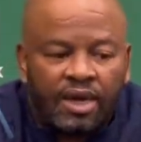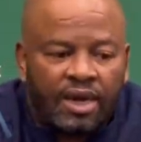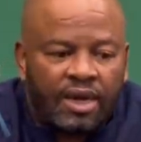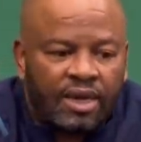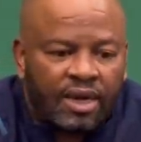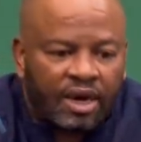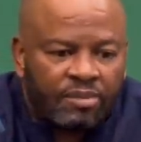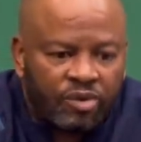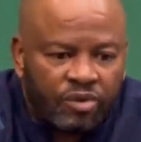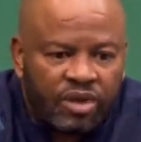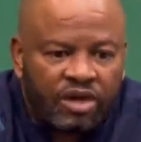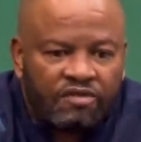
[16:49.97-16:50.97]
Are they
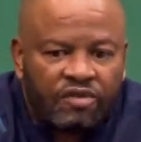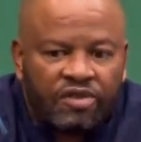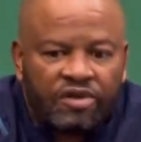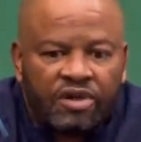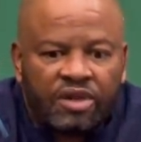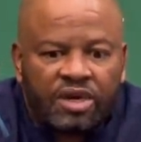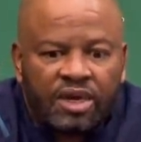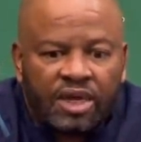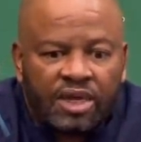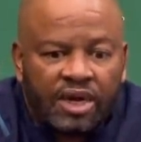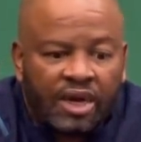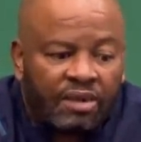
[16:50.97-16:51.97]
coming with a 4-3-3?
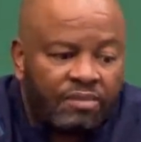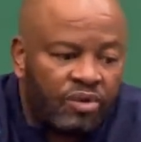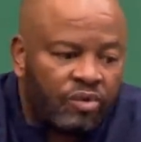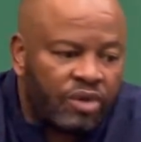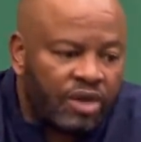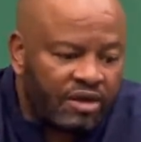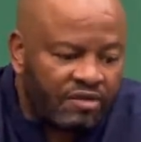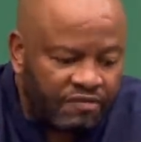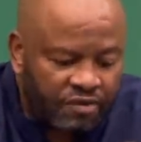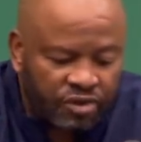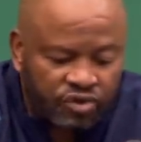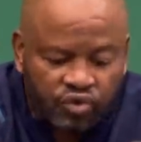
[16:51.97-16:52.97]
Are they coming with a
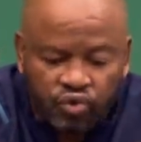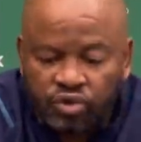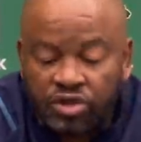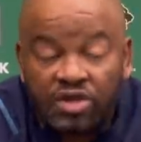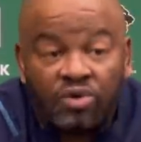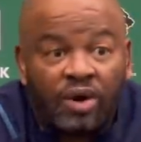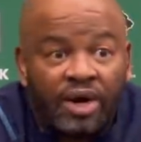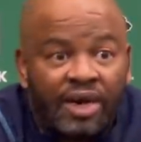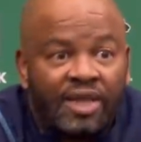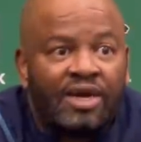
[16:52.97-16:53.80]
4-2-3-1?